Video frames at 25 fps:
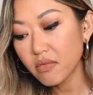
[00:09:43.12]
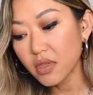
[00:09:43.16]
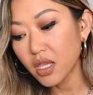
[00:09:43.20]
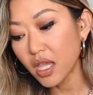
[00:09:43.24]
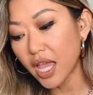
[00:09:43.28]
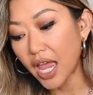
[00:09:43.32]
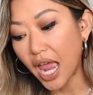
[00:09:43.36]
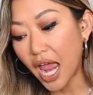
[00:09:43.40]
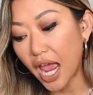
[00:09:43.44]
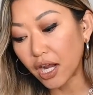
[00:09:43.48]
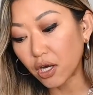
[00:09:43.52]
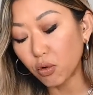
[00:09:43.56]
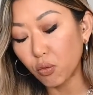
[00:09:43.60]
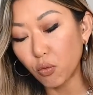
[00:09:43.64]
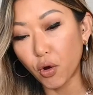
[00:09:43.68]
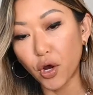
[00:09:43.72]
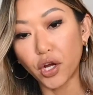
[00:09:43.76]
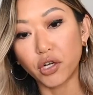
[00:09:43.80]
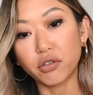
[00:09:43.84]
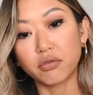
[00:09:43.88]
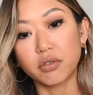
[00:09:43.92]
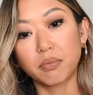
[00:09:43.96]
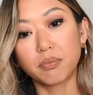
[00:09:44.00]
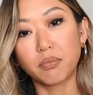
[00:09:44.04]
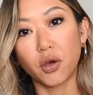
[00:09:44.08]
how to
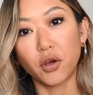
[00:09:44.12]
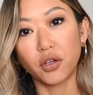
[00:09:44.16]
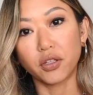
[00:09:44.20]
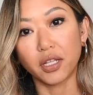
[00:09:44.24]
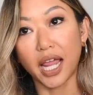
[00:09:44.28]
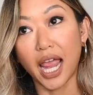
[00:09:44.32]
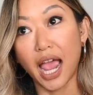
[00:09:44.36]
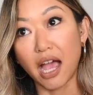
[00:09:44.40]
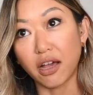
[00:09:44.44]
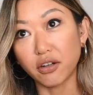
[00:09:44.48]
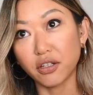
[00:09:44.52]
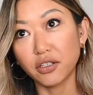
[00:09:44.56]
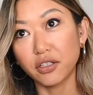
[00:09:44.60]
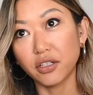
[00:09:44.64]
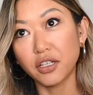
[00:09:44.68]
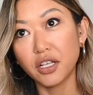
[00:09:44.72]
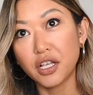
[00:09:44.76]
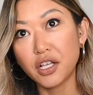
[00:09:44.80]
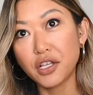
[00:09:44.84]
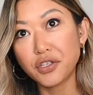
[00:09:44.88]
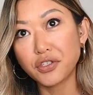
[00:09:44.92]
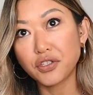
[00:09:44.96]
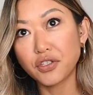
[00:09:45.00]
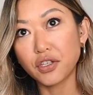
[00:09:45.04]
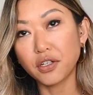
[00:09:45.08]
work remote, how to
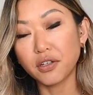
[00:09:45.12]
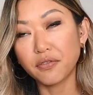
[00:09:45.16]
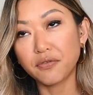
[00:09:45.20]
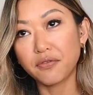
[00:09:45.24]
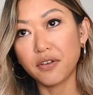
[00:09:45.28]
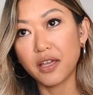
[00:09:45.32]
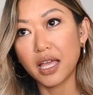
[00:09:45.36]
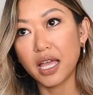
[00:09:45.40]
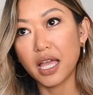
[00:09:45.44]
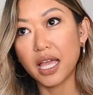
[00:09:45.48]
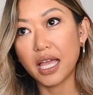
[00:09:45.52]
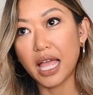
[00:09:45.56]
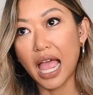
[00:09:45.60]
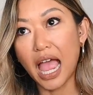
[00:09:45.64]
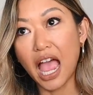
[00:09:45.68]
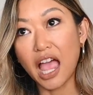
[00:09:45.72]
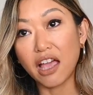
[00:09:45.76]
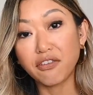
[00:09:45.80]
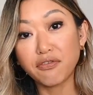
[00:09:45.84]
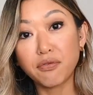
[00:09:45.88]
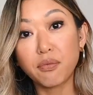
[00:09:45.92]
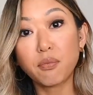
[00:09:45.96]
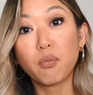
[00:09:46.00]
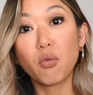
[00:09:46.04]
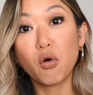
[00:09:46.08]
sort of
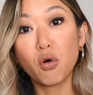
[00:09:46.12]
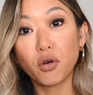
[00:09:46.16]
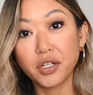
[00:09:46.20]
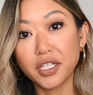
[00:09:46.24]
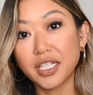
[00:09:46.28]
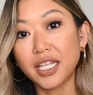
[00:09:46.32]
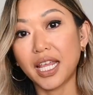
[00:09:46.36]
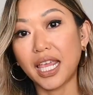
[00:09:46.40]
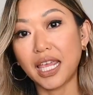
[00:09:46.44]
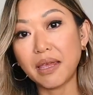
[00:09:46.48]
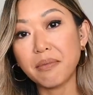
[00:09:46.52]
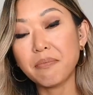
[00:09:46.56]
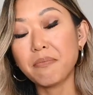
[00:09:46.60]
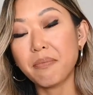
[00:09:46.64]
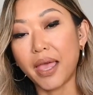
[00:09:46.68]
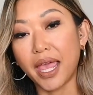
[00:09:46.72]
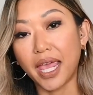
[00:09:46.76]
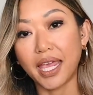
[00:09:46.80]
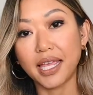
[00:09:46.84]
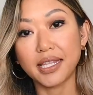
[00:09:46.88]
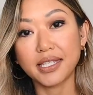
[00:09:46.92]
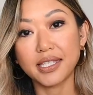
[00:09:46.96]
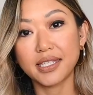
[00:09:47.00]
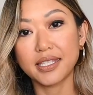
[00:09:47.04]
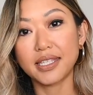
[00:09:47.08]
have more
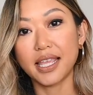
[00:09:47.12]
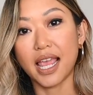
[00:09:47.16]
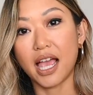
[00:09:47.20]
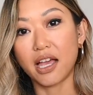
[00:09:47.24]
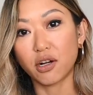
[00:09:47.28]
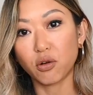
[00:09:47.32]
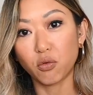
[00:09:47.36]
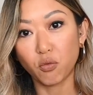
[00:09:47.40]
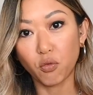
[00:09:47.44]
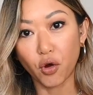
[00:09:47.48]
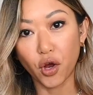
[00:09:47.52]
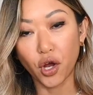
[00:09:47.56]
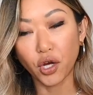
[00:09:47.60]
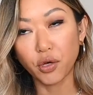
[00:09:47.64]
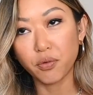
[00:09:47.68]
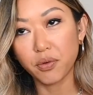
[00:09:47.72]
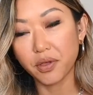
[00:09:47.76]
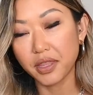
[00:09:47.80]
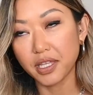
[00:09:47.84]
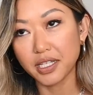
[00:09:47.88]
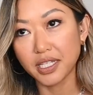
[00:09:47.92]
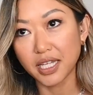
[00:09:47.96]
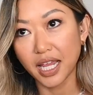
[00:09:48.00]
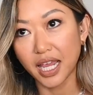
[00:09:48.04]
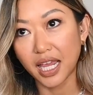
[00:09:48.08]
teammates, how to work
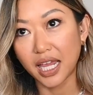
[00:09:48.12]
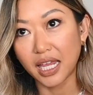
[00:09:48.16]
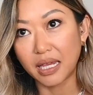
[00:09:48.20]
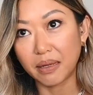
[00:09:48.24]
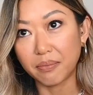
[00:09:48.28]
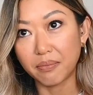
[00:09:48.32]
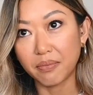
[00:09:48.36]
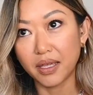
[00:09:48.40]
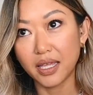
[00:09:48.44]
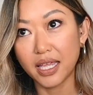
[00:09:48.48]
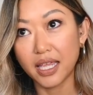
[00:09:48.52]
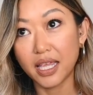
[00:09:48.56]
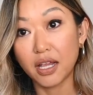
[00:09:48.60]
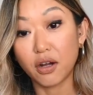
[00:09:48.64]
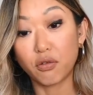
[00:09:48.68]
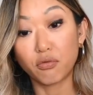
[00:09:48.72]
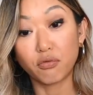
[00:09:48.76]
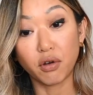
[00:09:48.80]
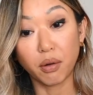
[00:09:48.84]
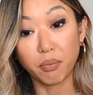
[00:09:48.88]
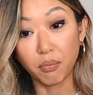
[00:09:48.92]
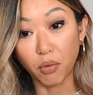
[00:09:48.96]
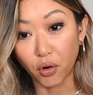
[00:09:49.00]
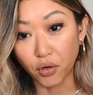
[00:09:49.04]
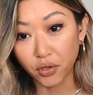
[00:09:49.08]
with a team
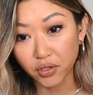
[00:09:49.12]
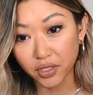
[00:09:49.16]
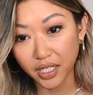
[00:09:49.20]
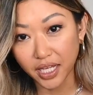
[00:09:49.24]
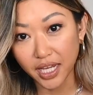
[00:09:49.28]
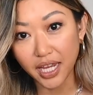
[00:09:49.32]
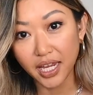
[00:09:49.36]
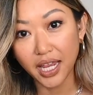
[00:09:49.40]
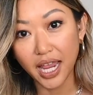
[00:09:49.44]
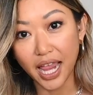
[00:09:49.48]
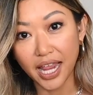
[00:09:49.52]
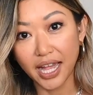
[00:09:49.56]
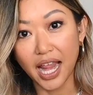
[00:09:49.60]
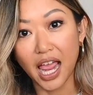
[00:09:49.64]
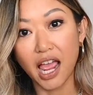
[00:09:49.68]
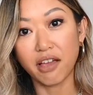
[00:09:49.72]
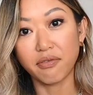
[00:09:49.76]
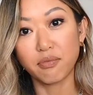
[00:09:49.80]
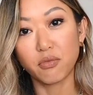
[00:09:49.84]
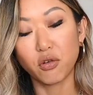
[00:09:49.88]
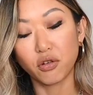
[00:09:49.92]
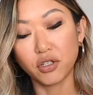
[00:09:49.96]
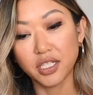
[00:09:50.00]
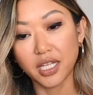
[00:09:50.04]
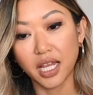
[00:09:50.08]
remotely and have
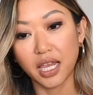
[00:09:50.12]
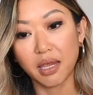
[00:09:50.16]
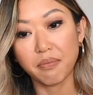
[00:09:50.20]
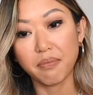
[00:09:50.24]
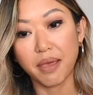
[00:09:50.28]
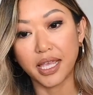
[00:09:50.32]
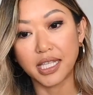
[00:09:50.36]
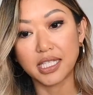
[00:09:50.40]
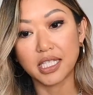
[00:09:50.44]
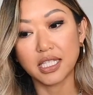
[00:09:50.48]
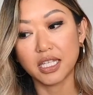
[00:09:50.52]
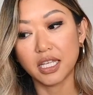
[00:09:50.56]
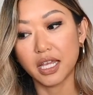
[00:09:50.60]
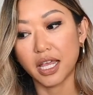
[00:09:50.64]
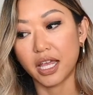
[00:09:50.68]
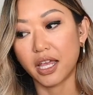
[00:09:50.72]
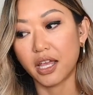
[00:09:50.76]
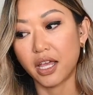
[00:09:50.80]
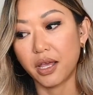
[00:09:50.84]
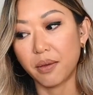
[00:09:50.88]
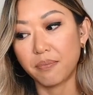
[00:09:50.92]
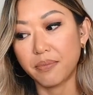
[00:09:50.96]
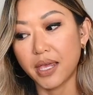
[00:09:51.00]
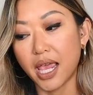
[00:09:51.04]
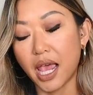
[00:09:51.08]
more teammates
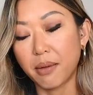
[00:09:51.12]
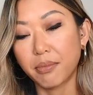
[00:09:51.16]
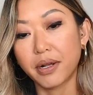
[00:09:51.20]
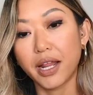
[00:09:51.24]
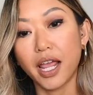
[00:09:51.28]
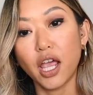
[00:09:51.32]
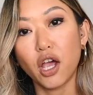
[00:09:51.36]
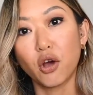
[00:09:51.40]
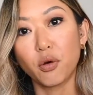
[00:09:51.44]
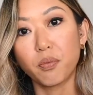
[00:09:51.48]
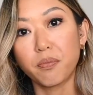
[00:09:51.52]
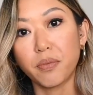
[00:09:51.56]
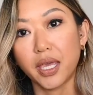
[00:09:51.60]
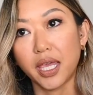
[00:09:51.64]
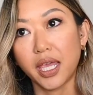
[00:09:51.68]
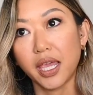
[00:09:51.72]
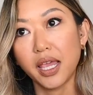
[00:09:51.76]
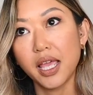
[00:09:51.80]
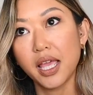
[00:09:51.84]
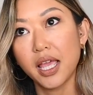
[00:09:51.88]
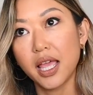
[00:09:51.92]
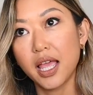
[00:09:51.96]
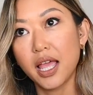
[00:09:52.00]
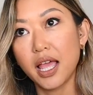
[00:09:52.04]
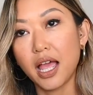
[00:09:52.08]
to be able to help me
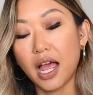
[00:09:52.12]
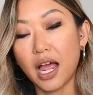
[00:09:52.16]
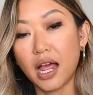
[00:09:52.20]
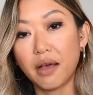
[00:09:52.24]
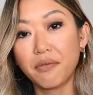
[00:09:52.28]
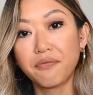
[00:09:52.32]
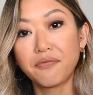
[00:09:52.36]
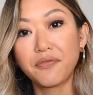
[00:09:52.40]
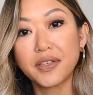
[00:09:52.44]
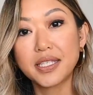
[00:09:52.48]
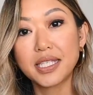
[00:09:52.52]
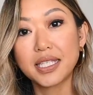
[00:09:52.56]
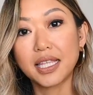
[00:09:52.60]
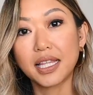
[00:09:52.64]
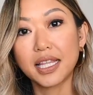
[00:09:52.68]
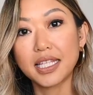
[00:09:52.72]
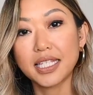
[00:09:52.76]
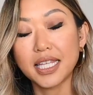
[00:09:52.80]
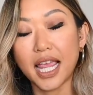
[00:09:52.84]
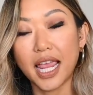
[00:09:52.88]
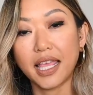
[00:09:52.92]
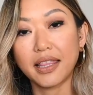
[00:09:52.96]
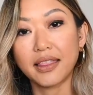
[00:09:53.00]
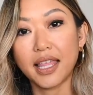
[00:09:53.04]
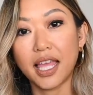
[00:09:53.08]

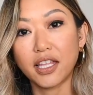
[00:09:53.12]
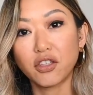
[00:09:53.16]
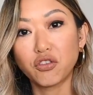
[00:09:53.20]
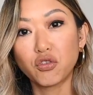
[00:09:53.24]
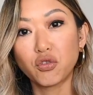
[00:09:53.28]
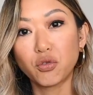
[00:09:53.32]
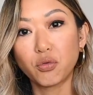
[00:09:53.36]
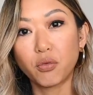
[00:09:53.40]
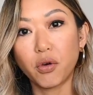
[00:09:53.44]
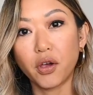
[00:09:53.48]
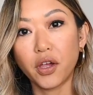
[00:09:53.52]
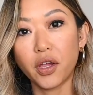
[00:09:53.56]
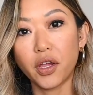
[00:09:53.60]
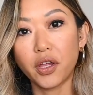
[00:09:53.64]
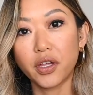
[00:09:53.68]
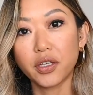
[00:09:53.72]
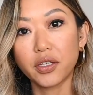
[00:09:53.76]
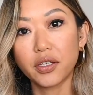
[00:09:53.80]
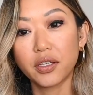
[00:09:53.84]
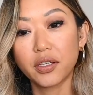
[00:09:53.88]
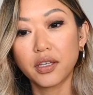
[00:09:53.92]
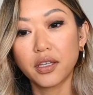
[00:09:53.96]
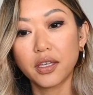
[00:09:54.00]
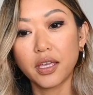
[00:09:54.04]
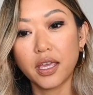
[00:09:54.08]
facilitate that new
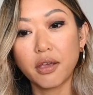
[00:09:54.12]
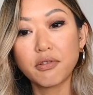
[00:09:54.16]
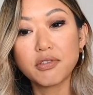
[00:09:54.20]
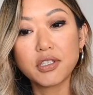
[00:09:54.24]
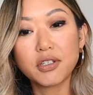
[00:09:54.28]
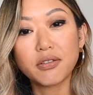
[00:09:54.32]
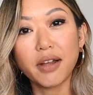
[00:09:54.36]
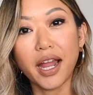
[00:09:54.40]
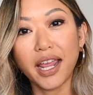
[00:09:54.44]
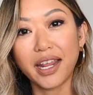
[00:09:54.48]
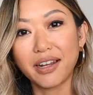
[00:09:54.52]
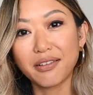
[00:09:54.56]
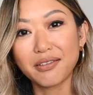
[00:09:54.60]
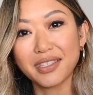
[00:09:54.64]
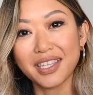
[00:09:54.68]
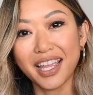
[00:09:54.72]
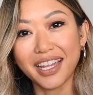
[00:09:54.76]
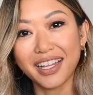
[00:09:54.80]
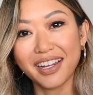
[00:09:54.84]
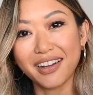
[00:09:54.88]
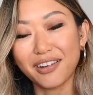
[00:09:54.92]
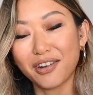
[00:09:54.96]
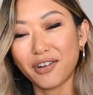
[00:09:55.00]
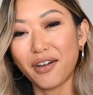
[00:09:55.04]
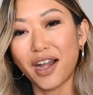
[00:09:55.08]
work. It was great. It was
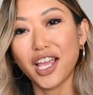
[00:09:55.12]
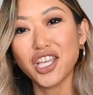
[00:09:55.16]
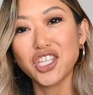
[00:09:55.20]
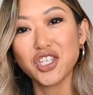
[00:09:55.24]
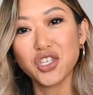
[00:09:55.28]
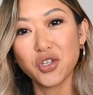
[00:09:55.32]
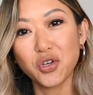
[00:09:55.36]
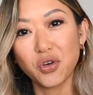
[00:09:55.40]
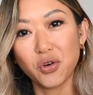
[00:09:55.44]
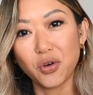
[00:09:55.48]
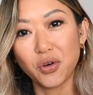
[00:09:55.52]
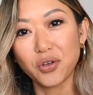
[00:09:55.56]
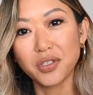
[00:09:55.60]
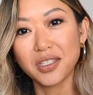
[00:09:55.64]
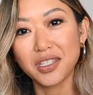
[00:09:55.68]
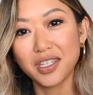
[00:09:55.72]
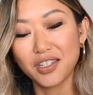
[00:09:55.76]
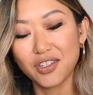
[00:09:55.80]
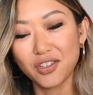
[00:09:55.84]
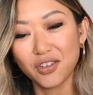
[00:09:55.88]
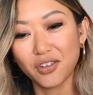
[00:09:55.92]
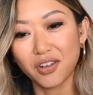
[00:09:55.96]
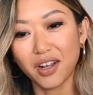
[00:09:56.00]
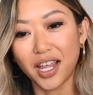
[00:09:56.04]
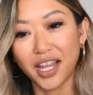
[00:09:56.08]
like a crash course
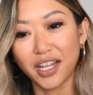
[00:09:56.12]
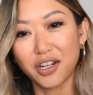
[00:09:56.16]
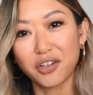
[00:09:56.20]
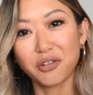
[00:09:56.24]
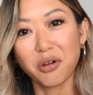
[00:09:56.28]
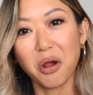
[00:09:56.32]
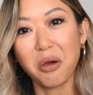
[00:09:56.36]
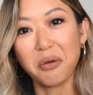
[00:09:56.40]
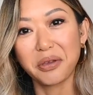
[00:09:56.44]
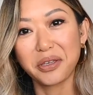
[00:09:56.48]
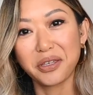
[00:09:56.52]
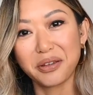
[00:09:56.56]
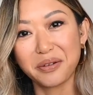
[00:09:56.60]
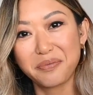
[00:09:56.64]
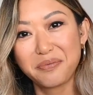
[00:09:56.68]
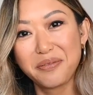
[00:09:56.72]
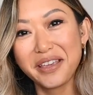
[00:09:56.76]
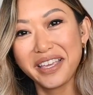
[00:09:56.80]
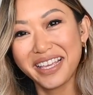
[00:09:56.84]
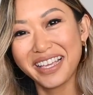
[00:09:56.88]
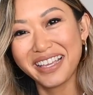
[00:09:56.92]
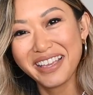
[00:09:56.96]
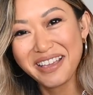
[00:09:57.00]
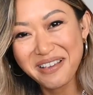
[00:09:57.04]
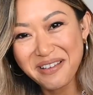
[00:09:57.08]
into growing
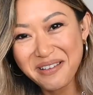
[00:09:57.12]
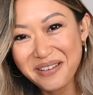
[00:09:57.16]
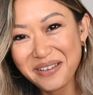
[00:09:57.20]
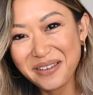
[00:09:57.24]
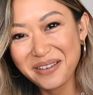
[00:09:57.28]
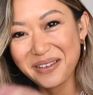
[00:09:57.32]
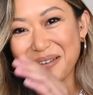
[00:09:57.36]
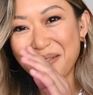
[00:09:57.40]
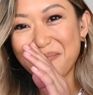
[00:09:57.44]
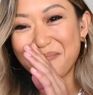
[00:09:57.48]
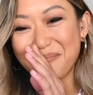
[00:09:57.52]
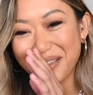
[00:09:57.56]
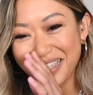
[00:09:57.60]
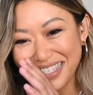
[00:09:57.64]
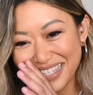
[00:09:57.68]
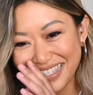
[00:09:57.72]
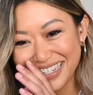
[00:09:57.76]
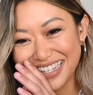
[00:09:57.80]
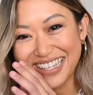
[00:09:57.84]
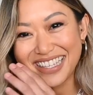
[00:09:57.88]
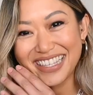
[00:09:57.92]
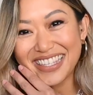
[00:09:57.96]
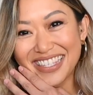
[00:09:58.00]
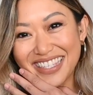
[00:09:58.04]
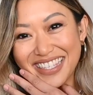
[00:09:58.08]
your
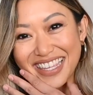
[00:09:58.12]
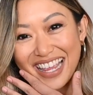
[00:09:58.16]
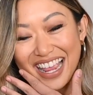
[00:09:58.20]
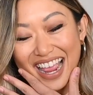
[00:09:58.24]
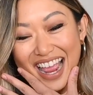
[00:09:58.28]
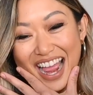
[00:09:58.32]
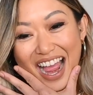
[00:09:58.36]
business.